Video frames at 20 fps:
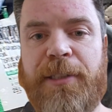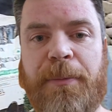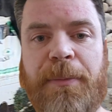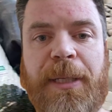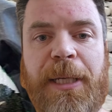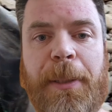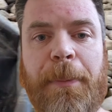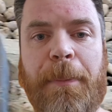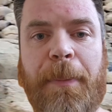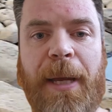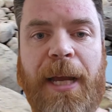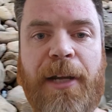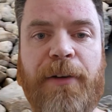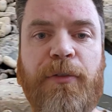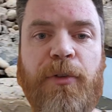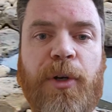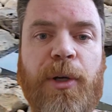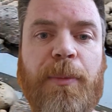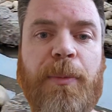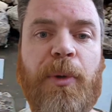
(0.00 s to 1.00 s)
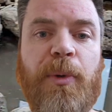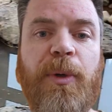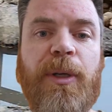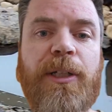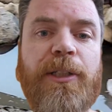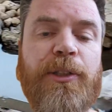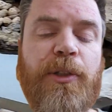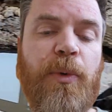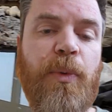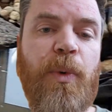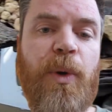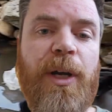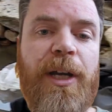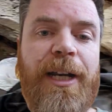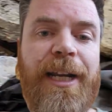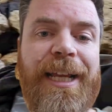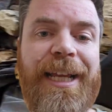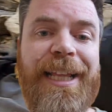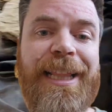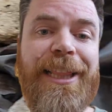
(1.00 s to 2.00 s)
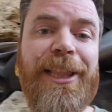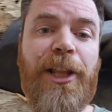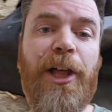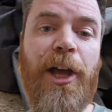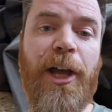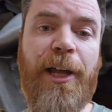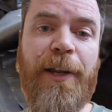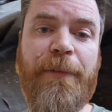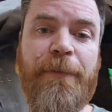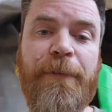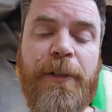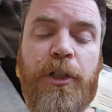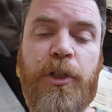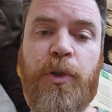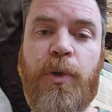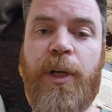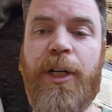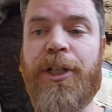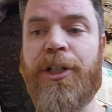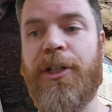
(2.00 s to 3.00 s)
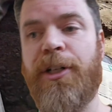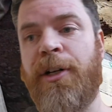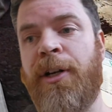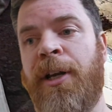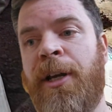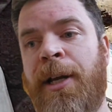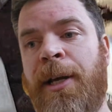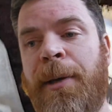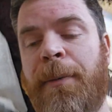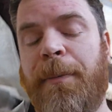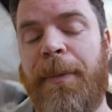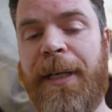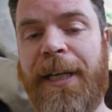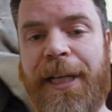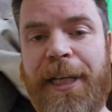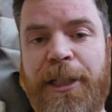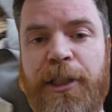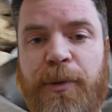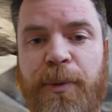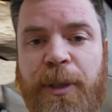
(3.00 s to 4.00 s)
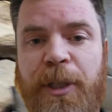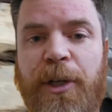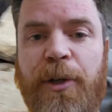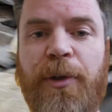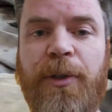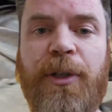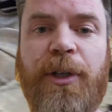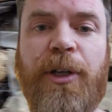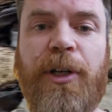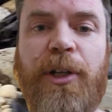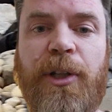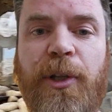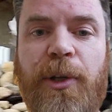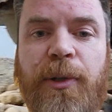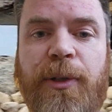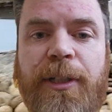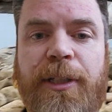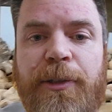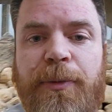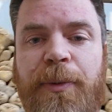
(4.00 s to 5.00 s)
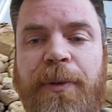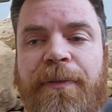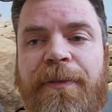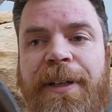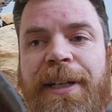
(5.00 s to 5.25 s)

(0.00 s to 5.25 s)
some impact for it, but we also want a lot of filtration because we know they're going to load this with